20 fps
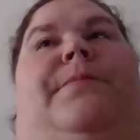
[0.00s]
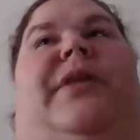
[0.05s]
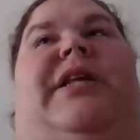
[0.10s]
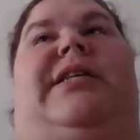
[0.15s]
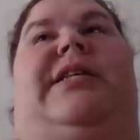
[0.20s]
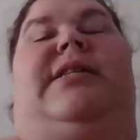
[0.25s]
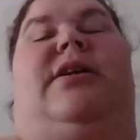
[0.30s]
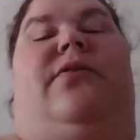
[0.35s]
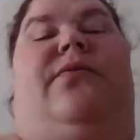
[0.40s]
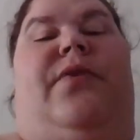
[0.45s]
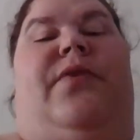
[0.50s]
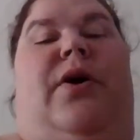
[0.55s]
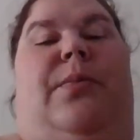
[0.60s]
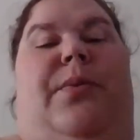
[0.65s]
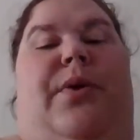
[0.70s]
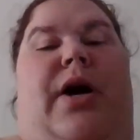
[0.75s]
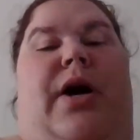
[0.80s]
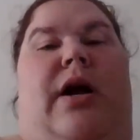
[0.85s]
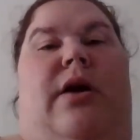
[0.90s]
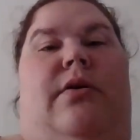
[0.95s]
Sylvia
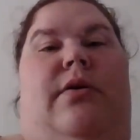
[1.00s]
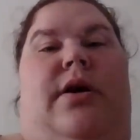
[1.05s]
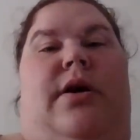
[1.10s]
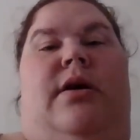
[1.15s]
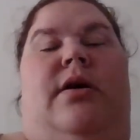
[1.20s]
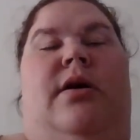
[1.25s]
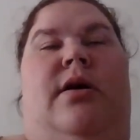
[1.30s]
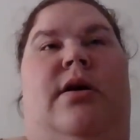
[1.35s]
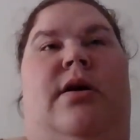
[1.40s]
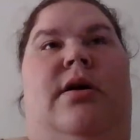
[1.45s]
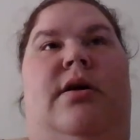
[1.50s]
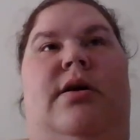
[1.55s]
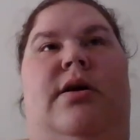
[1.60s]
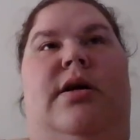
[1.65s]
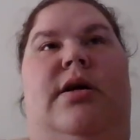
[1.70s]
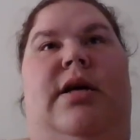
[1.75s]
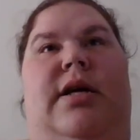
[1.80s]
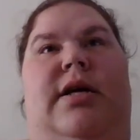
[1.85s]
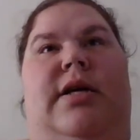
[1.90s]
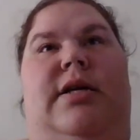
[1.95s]
Browne
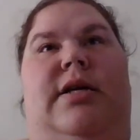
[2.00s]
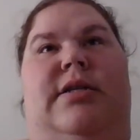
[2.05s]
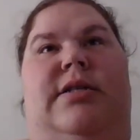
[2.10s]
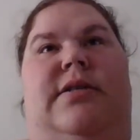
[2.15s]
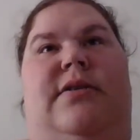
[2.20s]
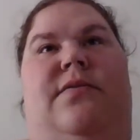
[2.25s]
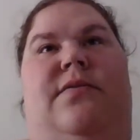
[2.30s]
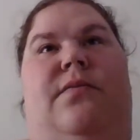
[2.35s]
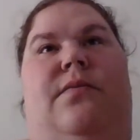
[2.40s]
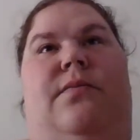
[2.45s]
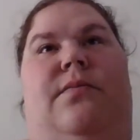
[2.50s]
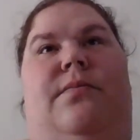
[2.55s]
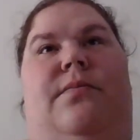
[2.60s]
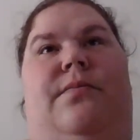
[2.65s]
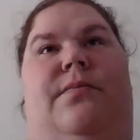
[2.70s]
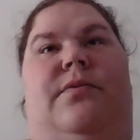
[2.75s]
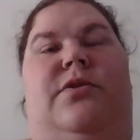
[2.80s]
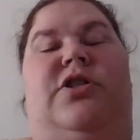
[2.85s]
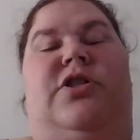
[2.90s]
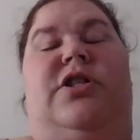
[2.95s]

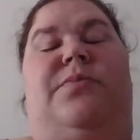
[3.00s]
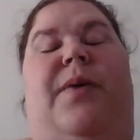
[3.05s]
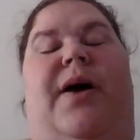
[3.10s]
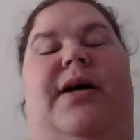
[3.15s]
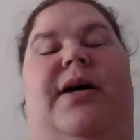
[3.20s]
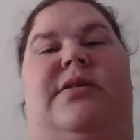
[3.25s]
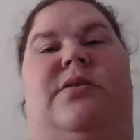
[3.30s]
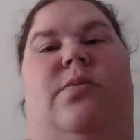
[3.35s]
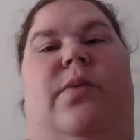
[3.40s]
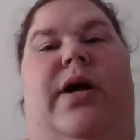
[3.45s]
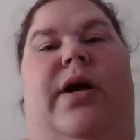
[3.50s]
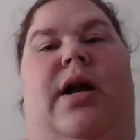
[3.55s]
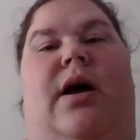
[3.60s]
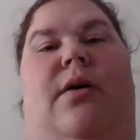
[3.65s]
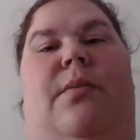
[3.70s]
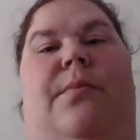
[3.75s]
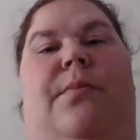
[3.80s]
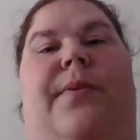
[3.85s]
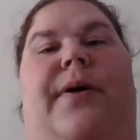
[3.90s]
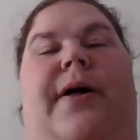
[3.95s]
she's passed away
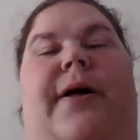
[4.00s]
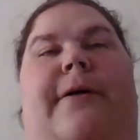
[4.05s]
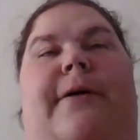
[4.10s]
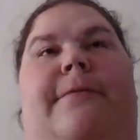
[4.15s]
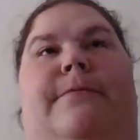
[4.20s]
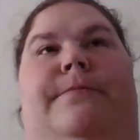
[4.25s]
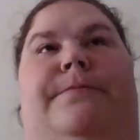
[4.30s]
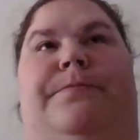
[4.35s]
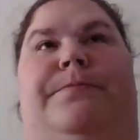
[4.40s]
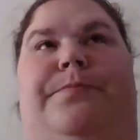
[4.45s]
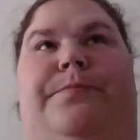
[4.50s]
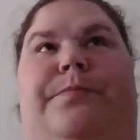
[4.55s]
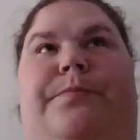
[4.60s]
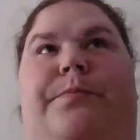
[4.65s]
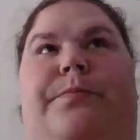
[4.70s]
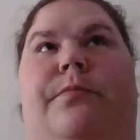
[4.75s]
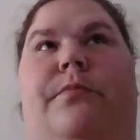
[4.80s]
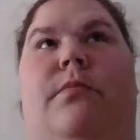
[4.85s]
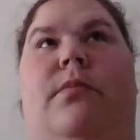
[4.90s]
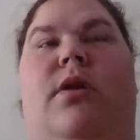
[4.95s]
now, but
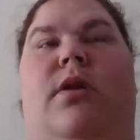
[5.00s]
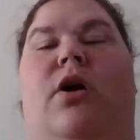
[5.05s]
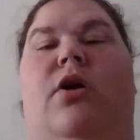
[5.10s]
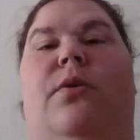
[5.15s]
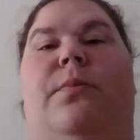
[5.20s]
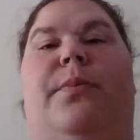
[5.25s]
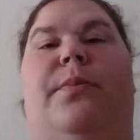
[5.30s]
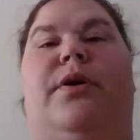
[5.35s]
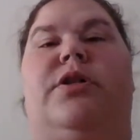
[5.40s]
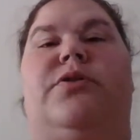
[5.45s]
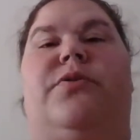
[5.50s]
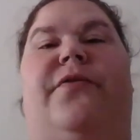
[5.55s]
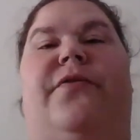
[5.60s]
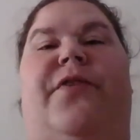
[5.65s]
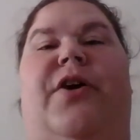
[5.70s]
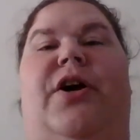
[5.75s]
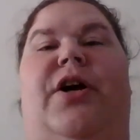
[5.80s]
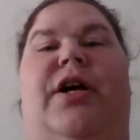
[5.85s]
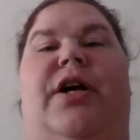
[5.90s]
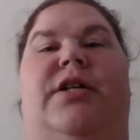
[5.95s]
her books were
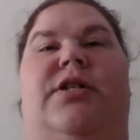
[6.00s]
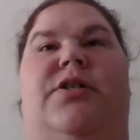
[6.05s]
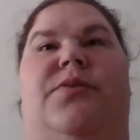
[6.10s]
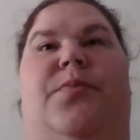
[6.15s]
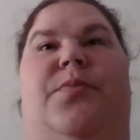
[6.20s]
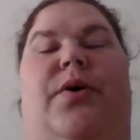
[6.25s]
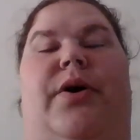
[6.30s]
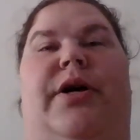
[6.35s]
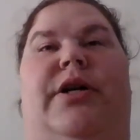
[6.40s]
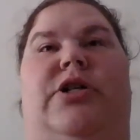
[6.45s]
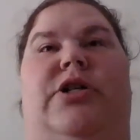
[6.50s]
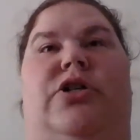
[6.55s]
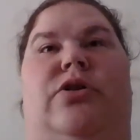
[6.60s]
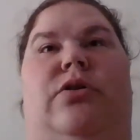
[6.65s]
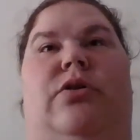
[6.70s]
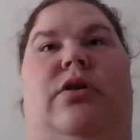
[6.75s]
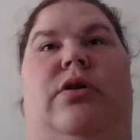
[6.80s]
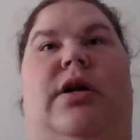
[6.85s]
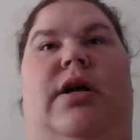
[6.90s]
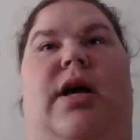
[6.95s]
very
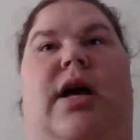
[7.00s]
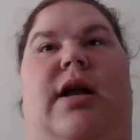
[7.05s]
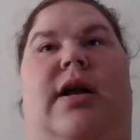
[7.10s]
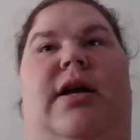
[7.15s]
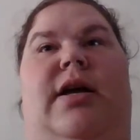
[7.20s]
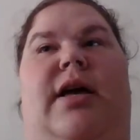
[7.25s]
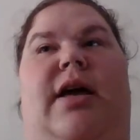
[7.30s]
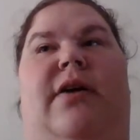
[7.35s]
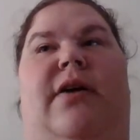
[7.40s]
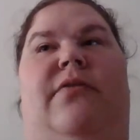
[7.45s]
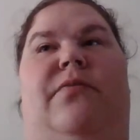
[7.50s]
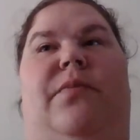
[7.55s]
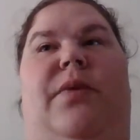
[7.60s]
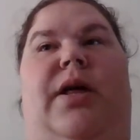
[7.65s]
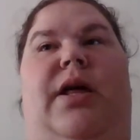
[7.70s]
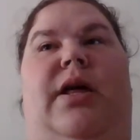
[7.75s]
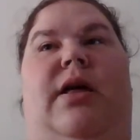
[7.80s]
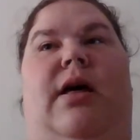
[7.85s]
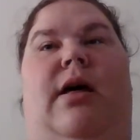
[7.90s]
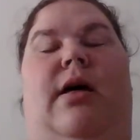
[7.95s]
inspirational and kind of gave
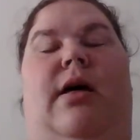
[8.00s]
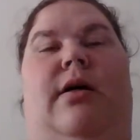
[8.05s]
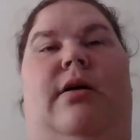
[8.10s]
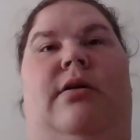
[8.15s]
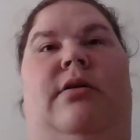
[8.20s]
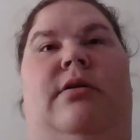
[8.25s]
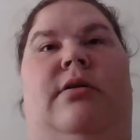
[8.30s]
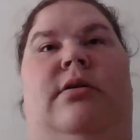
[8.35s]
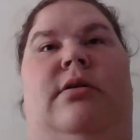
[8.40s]
me, a